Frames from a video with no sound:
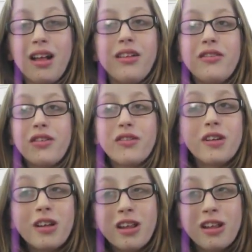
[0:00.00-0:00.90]

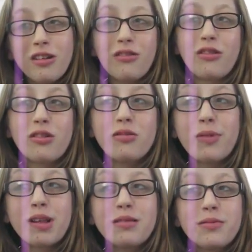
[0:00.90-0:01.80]
everyone, welcome
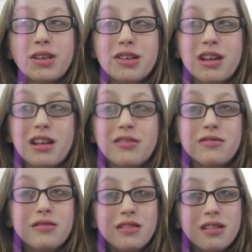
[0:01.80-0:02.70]
back to my
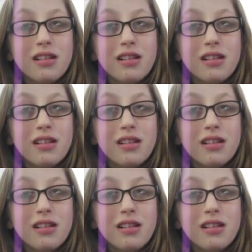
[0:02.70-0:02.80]
channel.